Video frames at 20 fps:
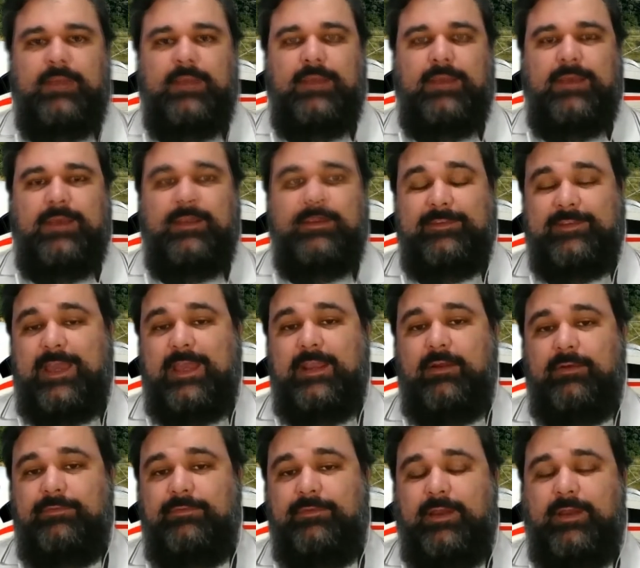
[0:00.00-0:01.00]
has
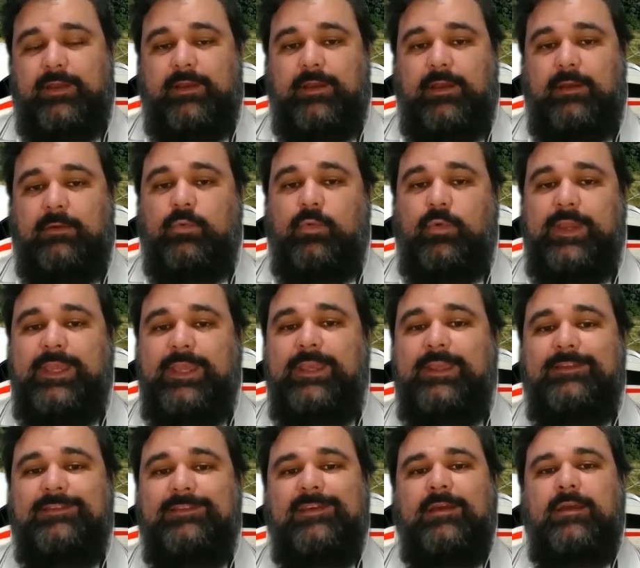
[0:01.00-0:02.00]
kind of
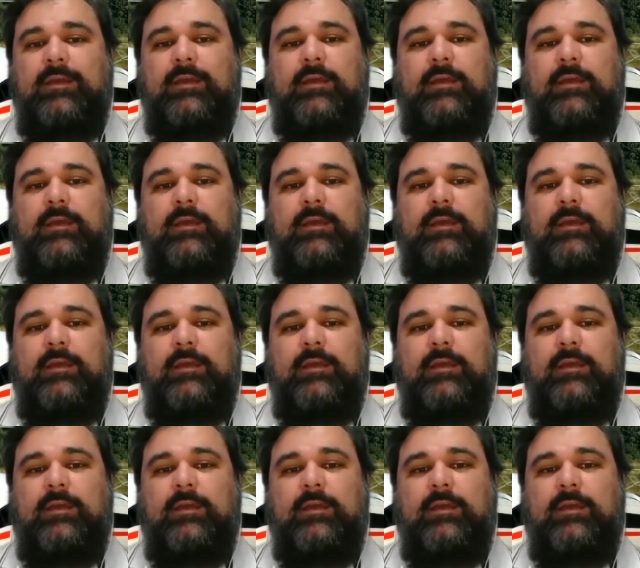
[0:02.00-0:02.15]
agreed